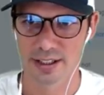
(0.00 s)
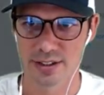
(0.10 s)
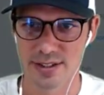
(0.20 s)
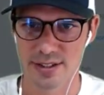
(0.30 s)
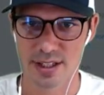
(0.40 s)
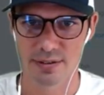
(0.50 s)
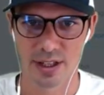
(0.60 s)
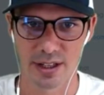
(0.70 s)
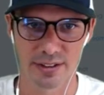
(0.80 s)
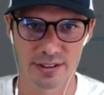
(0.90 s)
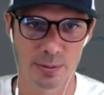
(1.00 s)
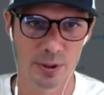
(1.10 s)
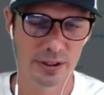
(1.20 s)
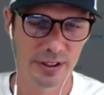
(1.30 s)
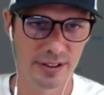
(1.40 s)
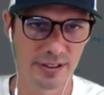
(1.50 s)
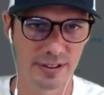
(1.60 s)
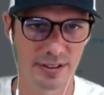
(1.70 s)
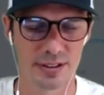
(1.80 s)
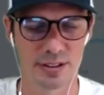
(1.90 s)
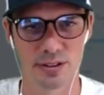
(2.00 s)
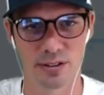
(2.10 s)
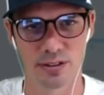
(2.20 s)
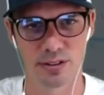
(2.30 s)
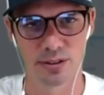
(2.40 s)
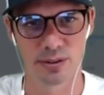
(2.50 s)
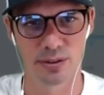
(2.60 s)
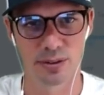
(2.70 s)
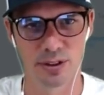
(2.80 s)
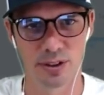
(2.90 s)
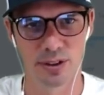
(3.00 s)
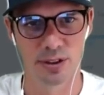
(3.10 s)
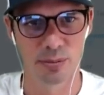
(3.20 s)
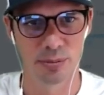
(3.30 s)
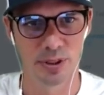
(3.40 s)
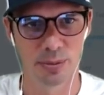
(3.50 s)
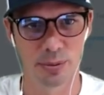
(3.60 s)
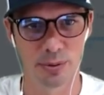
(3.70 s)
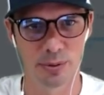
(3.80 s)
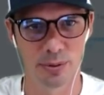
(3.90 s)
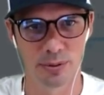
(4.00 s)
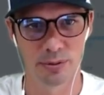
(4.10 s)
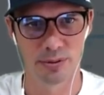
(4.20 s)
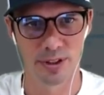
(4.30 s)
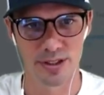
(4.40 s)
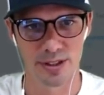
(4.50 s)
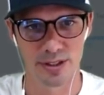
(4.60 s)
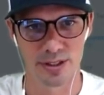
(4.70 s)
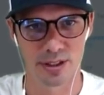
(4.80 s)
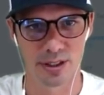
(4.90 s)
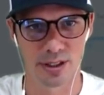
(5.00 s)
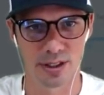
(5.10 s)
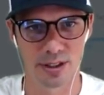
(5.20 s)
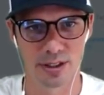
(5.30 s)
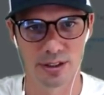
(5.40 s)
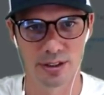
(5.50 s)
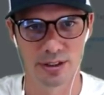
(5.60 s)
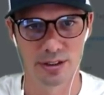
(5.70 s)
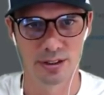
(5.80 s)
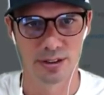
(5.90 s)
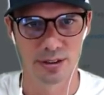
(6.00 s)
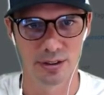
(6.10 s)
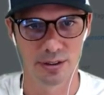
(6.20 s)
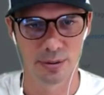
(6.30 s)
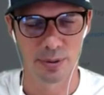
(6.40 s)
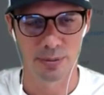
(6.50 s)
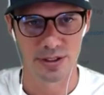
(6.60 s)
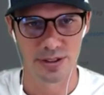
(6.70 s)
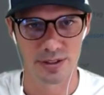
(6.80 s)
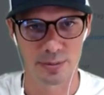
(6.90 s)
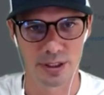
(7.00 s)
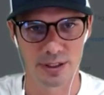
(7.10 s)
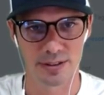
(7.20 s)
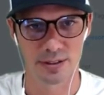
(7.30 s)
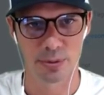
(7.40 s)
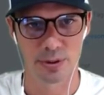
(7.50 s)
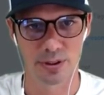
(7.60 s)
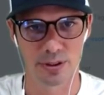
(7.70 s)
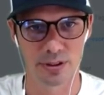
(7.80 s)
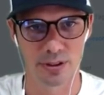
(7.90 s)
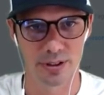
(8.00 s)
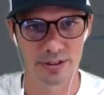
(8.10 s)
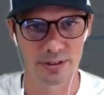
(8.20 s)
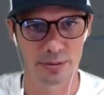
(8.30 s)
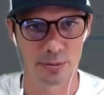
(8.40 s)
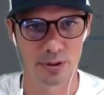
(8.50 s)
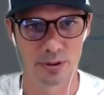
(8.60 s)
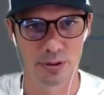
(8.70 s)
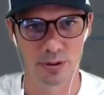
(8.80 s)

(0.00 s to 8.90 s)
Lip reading: and I could save that as a smart list. So people registered, or maybe I should just make it simpler. Awesome